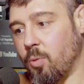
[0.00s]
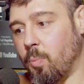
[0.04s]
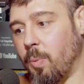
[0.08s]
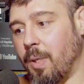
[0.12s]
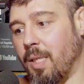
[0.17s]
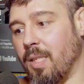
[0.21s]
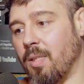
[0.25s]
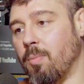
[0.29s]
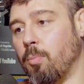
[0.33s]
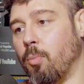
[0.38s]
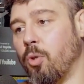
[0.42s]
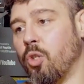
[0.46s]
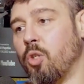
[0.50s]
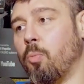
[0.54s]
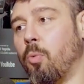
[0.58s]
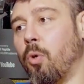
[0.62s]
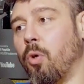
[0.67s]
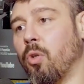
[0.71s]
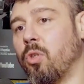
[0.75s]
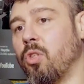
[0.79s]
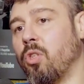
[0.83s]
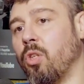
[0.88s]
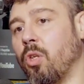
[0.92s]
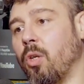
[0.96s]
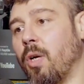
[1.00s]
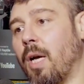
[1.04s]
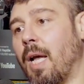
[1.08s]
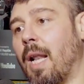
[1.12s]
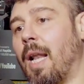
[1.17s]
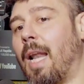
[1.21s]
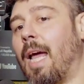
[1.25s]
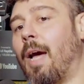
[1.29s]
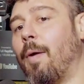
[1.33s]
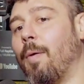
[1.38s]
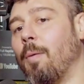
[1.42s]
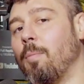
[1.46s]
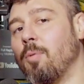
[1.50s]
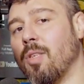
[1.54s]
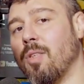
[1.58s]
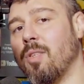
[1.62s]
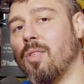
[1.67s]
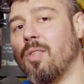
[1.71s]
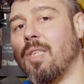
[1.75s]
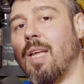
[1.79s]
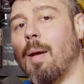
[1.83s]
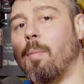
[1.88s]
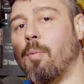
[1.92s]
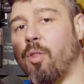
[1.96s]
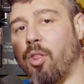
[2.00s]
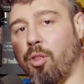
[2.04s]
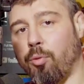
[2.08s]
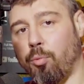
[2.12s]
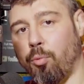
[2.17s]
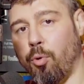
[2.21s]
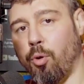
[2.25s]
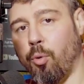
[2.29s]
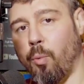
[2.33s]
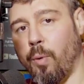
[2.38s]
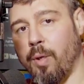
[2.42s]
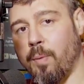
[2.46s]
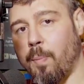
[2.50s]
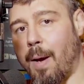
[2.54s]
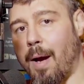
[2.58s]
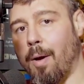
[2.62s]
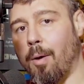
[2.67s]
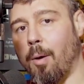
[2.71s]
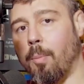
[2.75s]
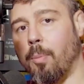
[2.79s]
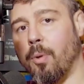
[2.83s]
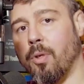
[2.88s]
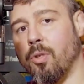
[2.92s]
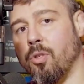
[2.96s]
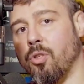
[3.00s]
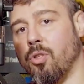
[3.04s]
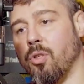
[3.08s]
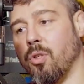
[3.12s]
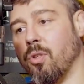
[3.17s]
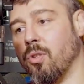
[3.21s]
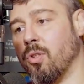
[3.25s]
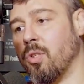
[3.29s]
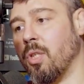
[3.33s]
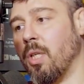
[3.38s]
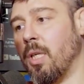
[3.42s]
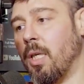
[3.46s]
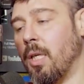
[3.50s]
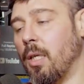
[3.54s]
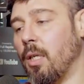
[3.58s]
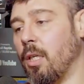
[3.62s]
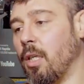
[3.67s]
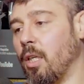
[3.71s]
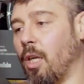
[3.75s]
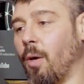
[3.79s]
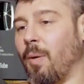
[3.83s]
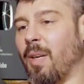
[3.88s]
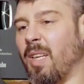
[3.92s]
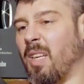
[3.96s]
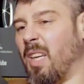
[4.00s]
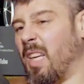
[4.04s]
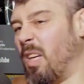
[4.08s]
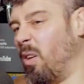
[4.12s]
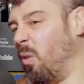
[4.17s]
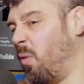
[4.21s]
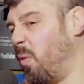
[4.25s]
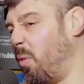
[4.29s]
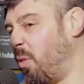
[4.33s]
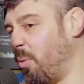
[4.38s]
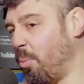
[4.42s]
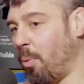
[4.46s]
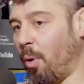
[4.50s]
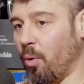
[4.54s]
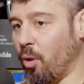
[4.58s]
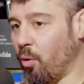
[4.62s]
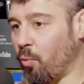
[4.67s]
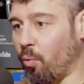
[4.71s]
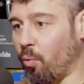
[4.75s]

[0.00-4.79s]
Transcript: but it's much more to allow him to step through with power punches. You know, he, he'll throw